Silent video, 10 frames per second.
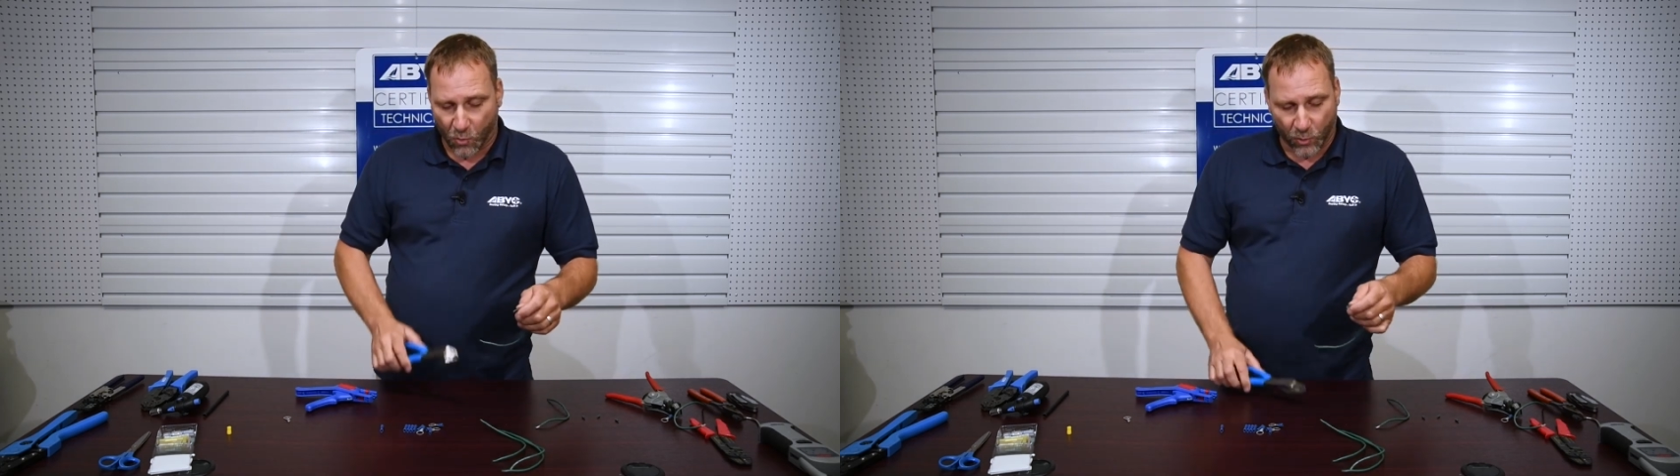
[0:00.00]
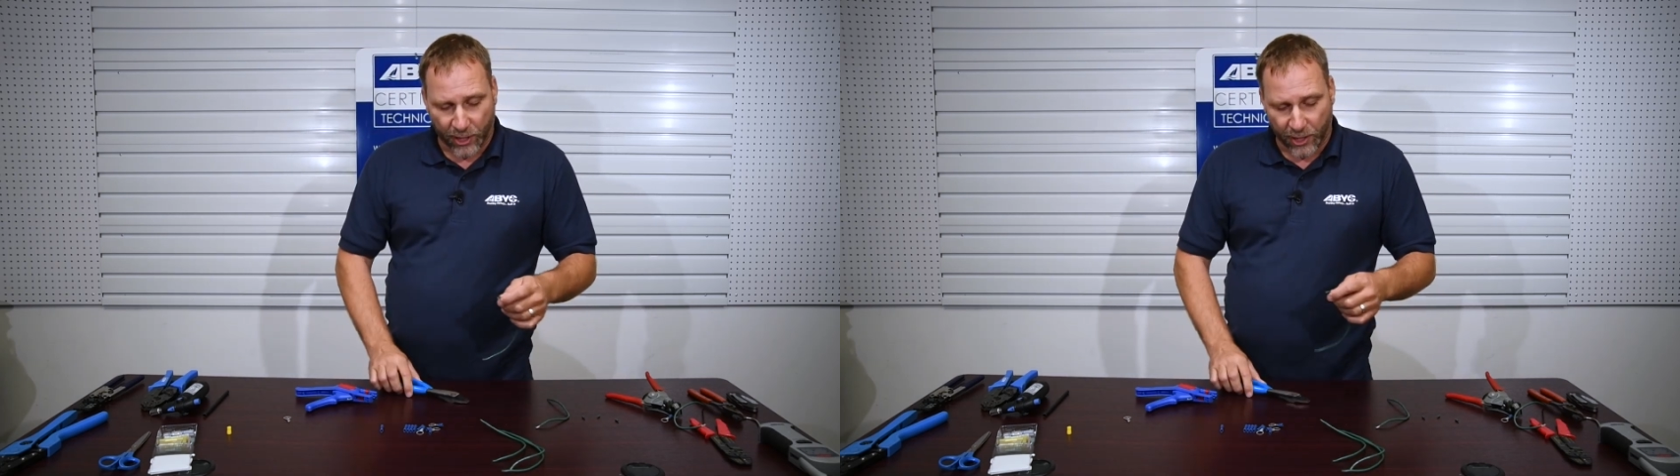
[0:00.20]

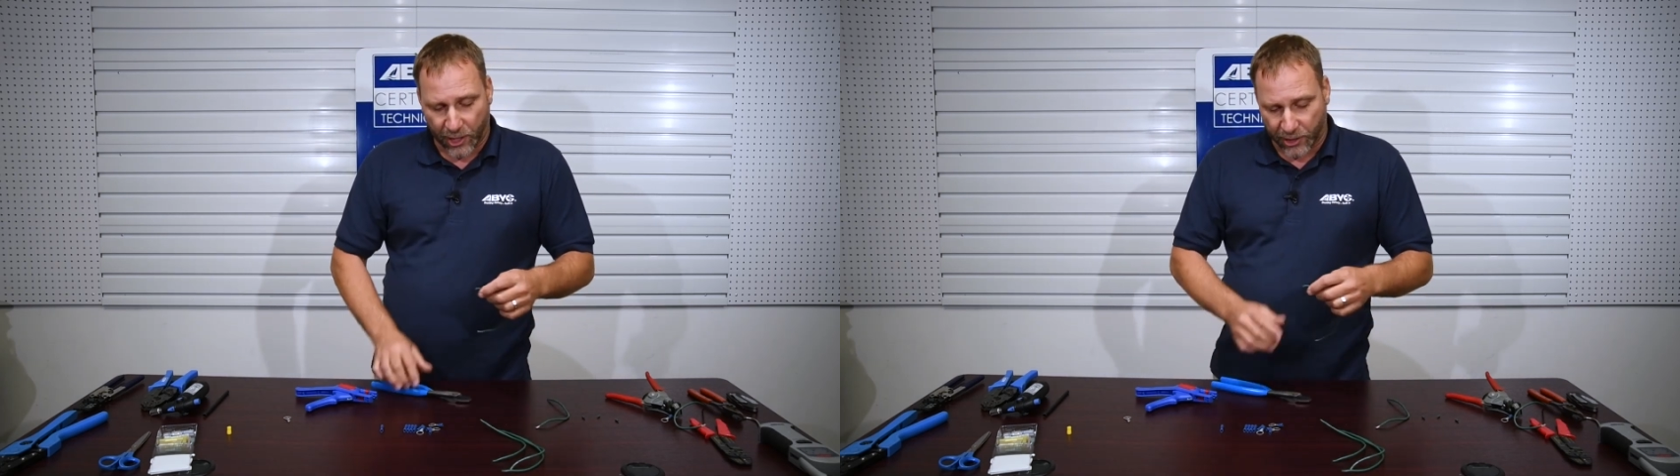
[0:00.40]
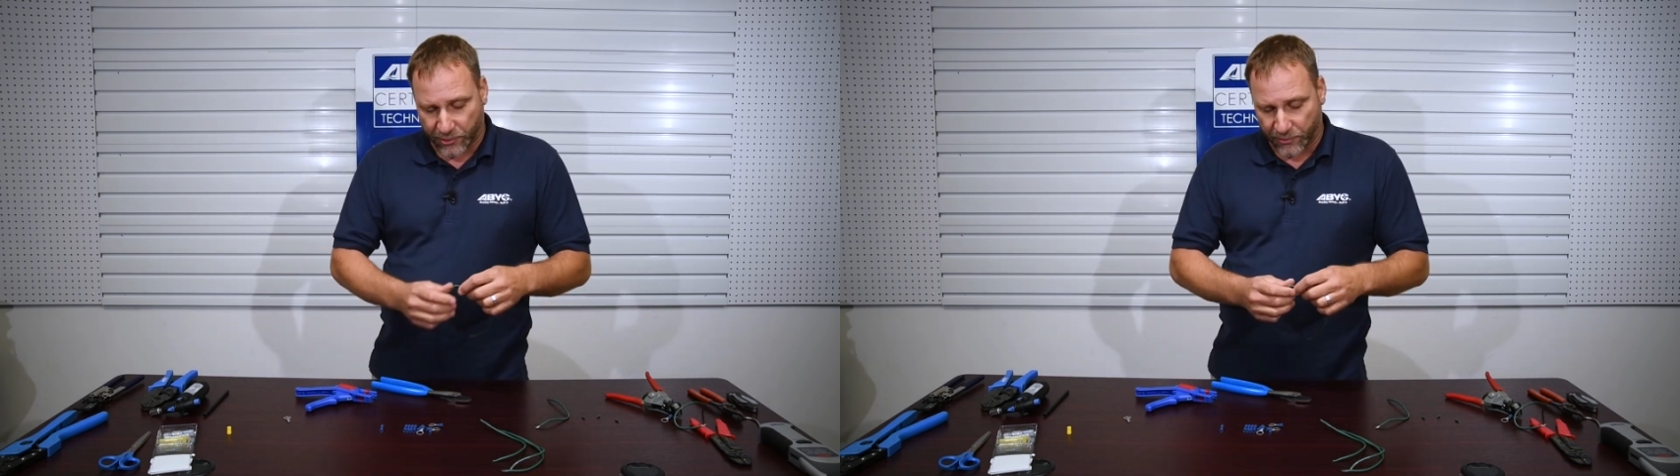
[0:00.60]
We're going
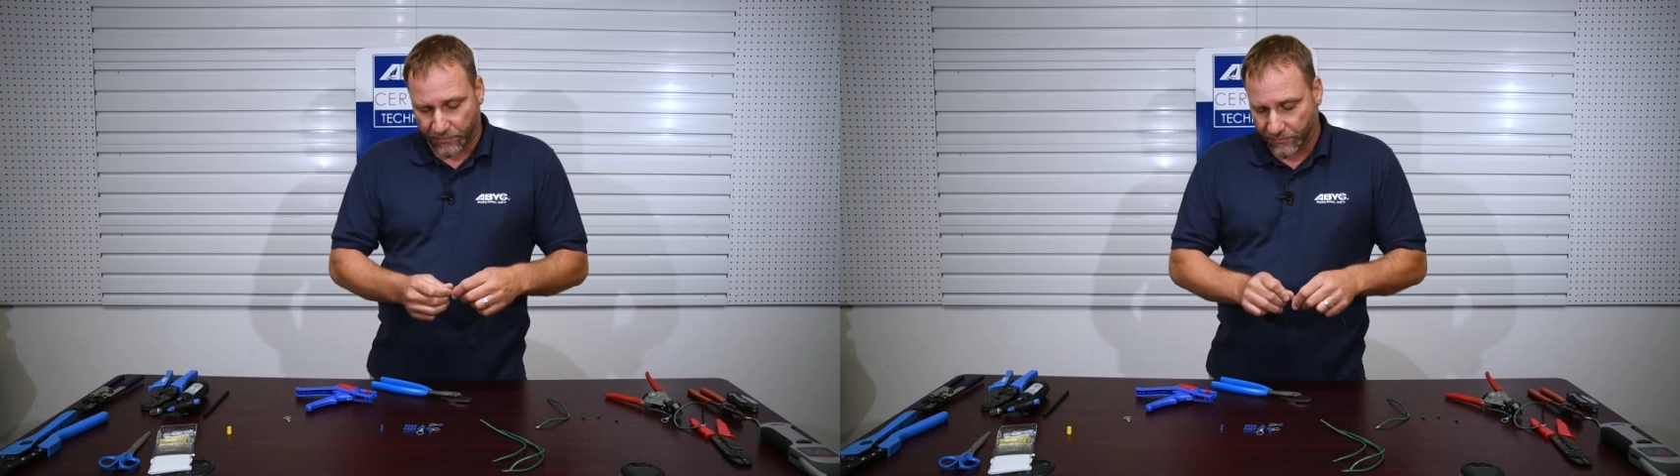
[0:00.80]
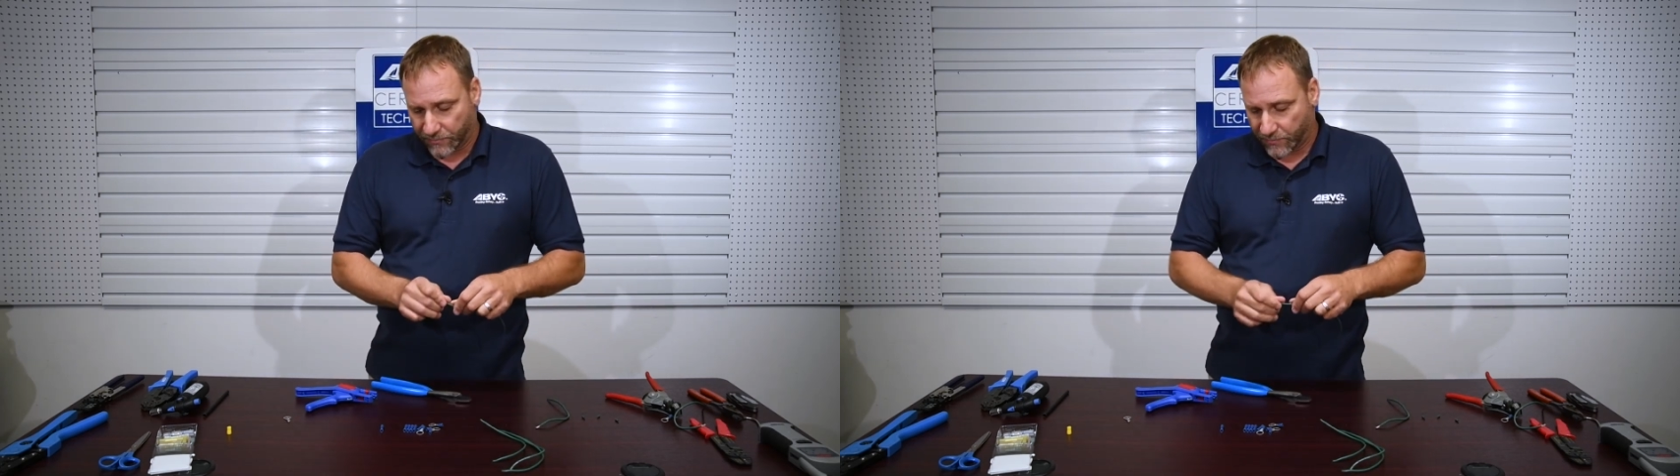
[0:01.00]
to
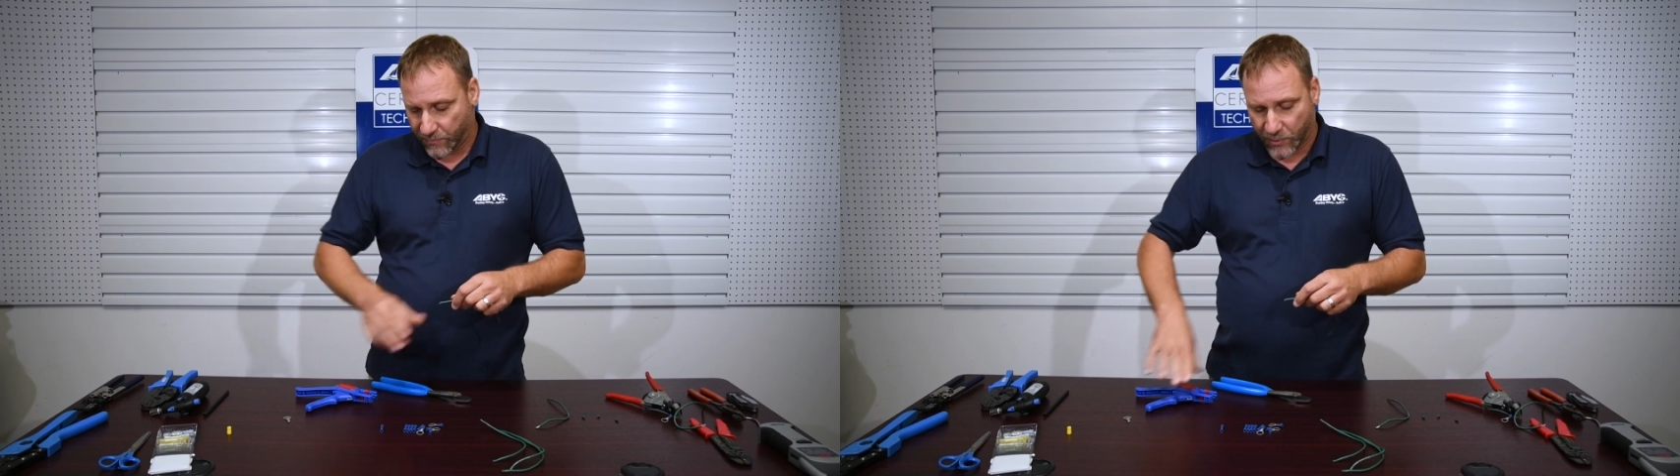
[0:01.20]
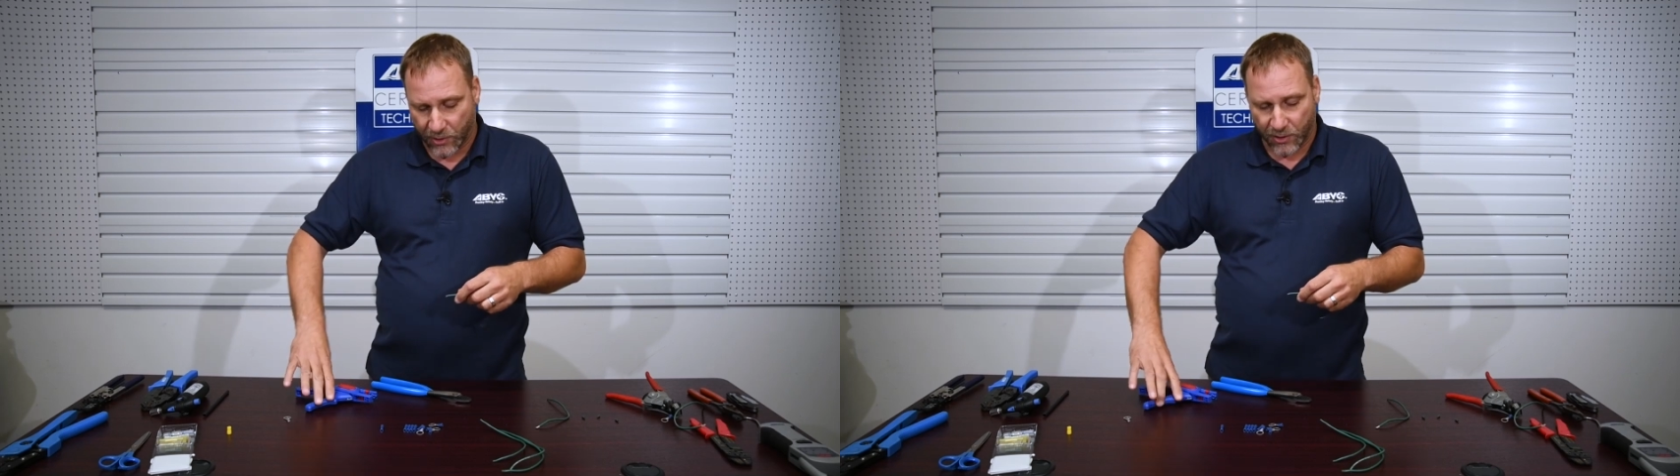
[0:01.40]

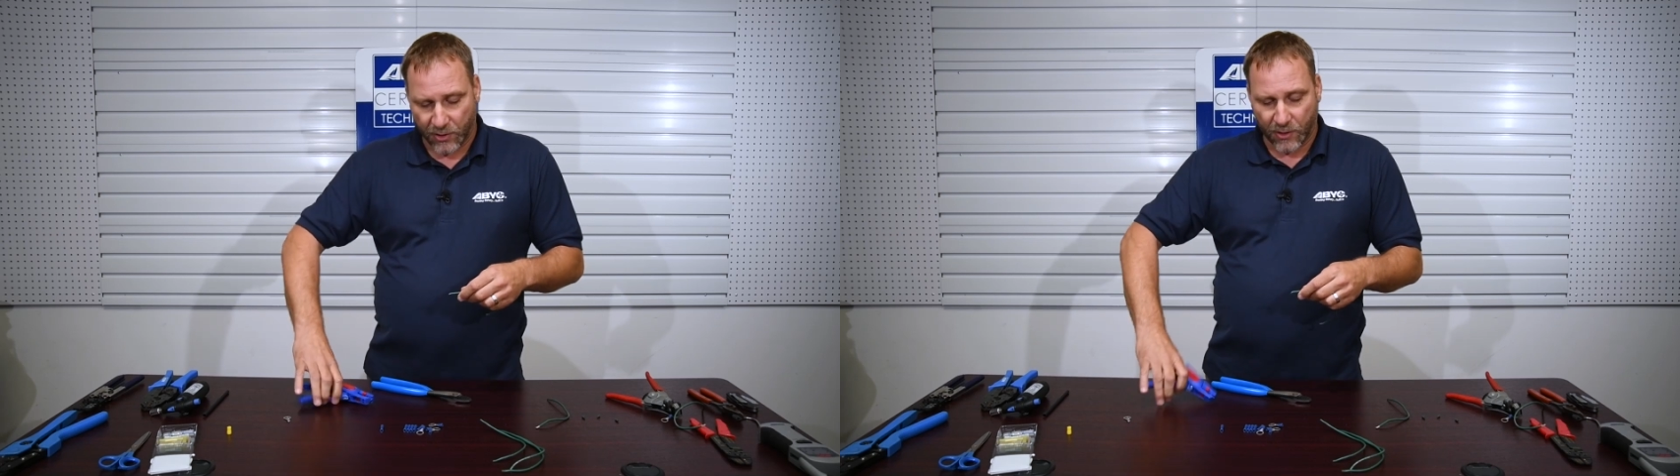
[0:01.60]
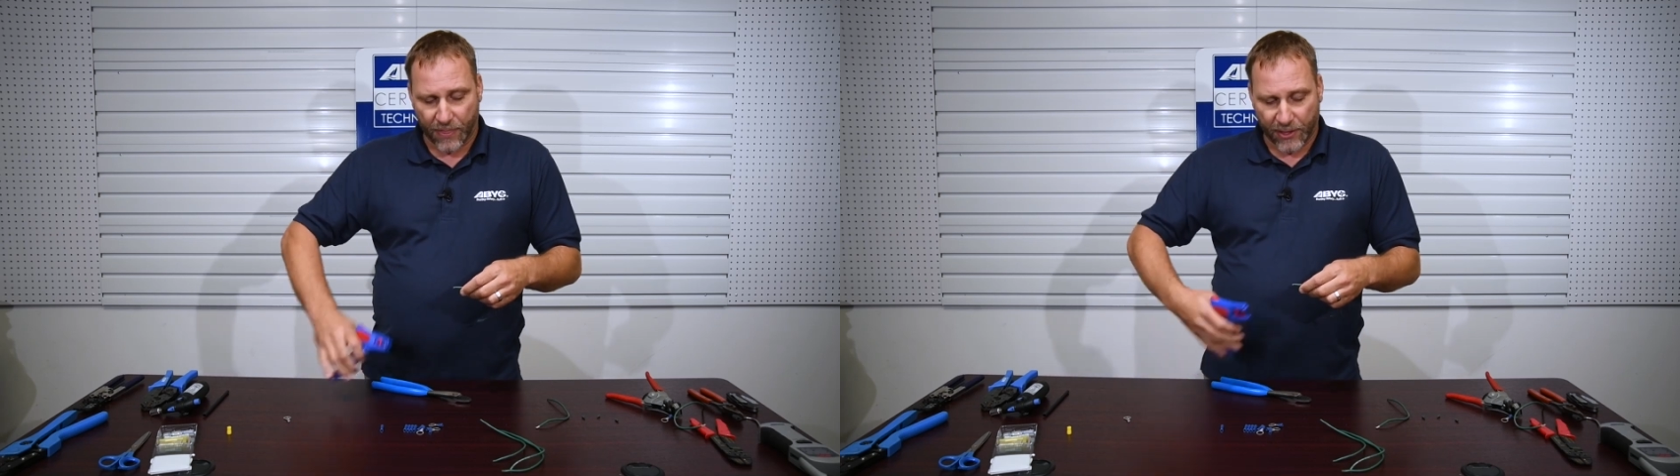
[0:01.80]

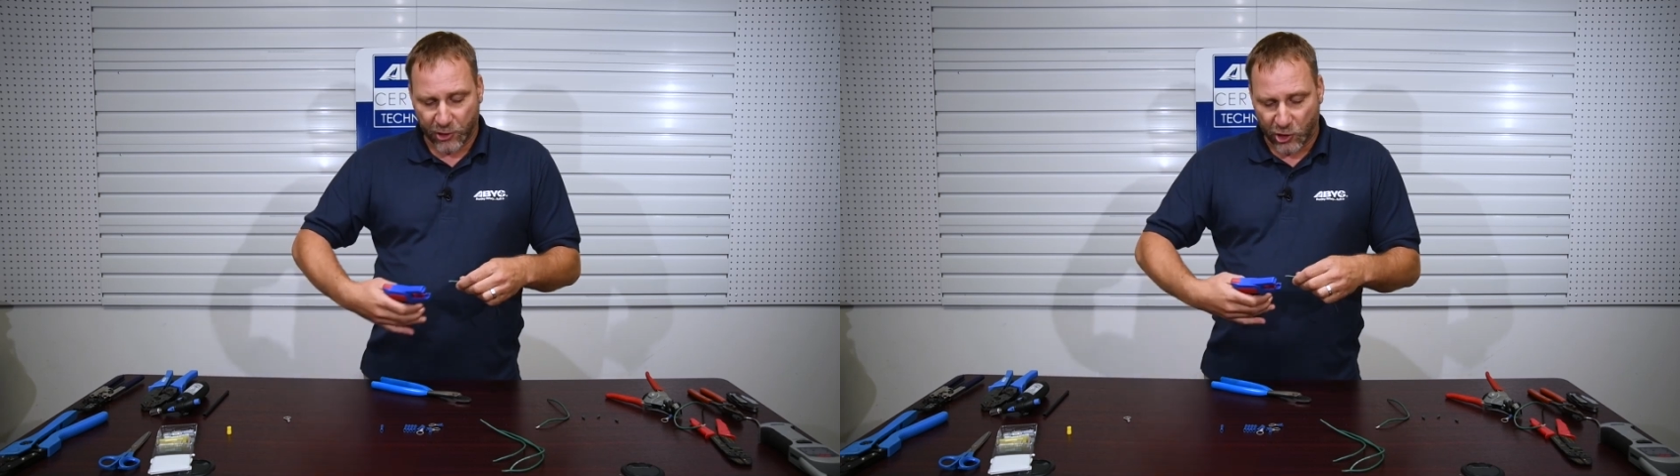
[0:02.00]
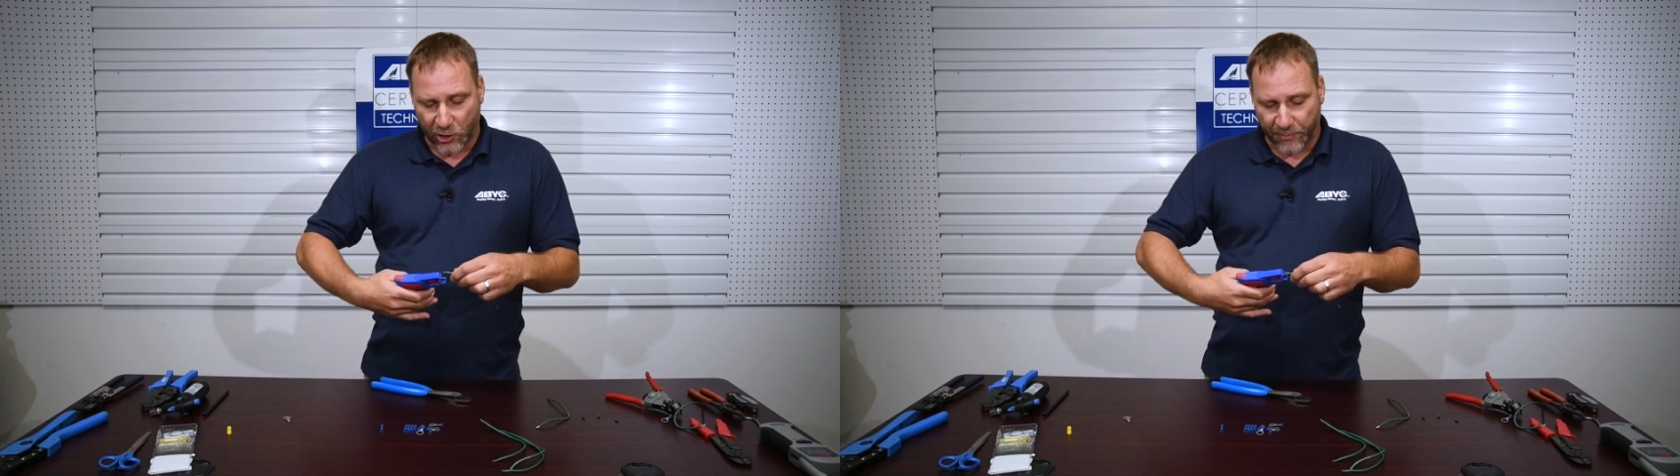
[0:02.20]

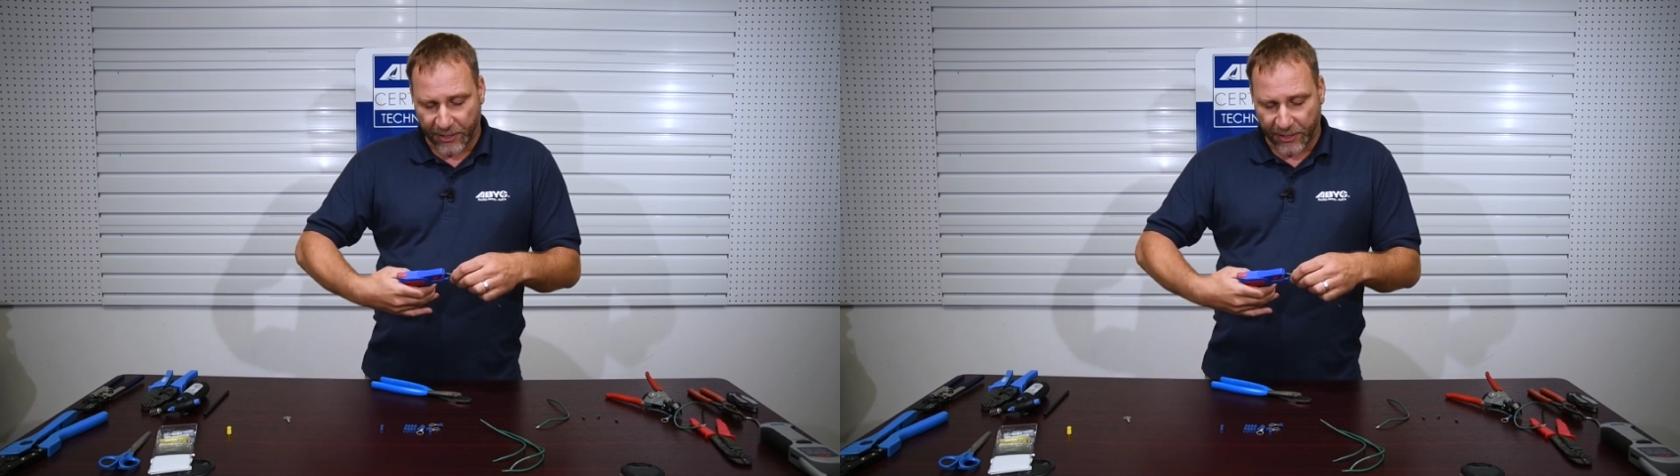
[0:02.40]
strip